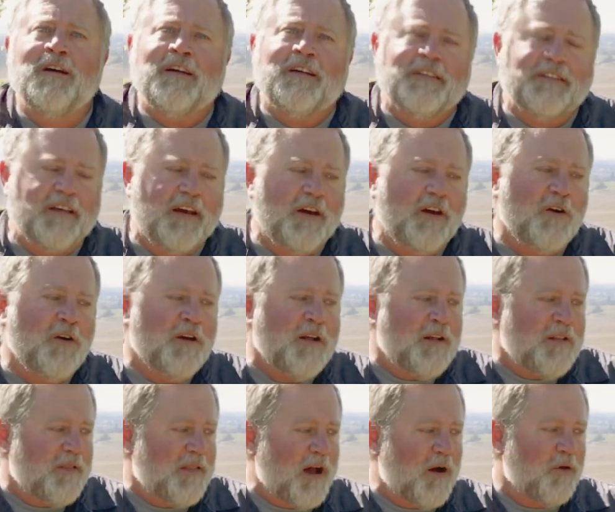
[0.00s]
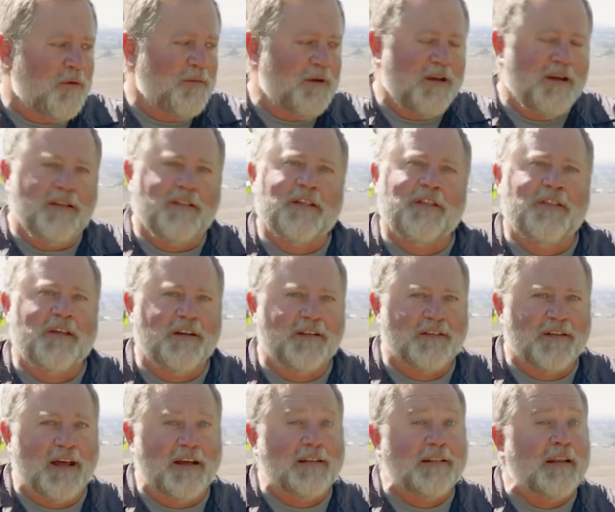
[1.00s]
So that would be the
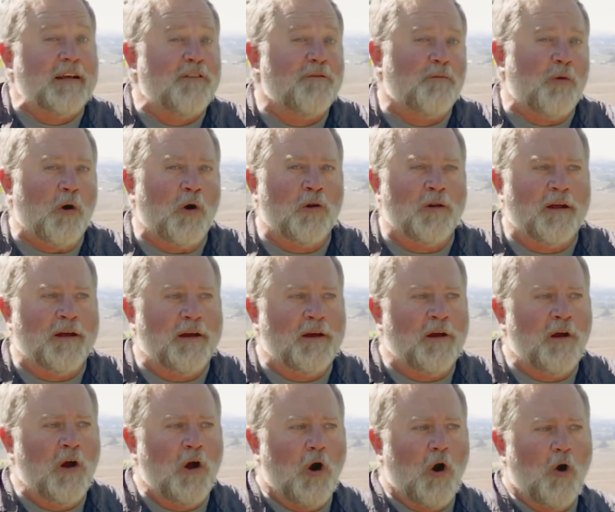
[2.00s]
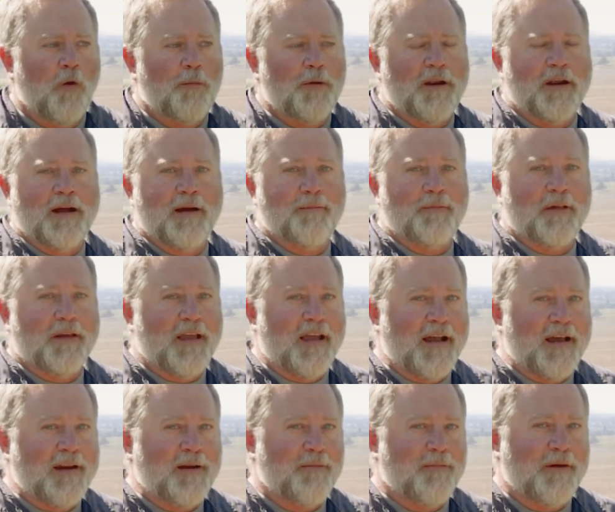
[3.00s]
things like leaf pulling, opening up the
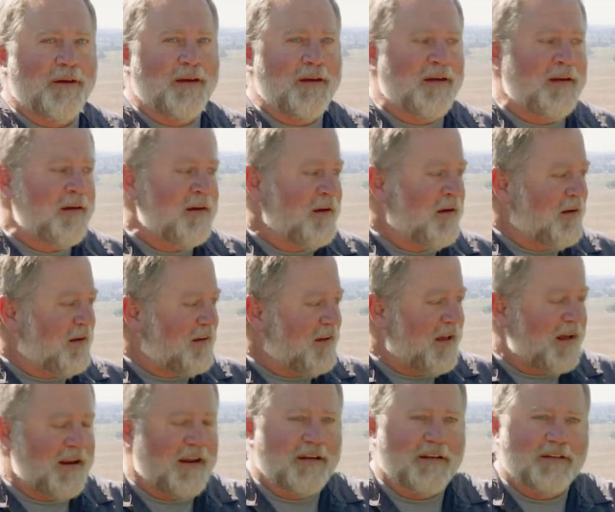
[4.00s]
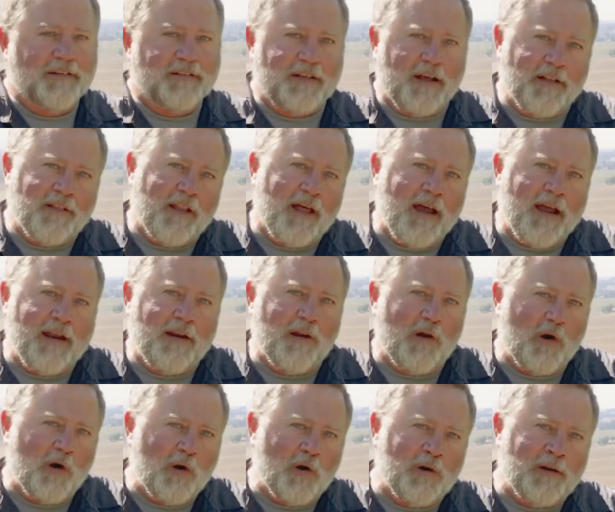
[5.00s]
canopy, getting sunlight
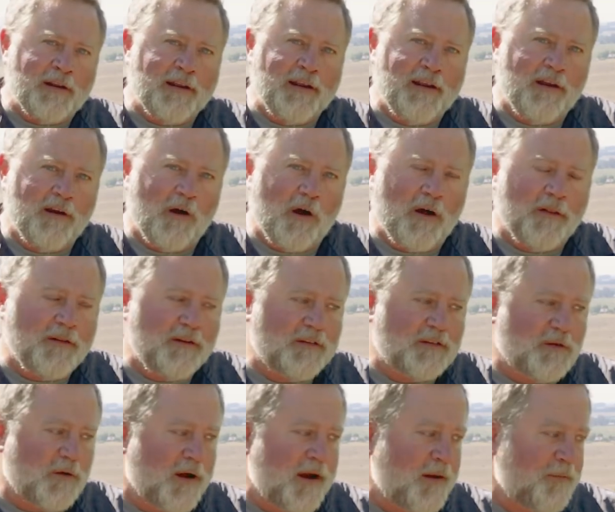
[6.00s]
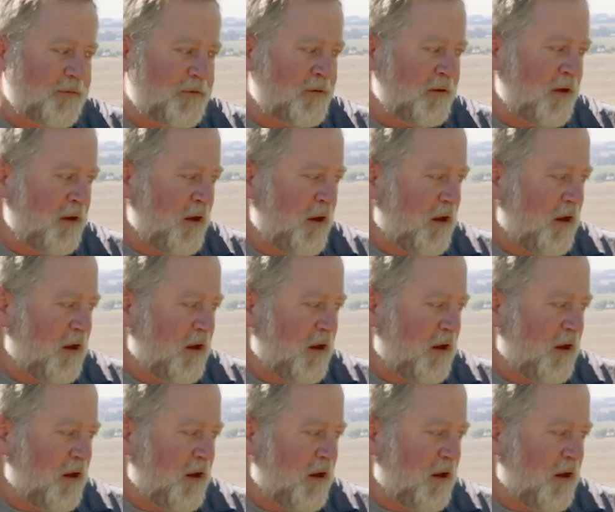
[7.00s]
early on these grapes.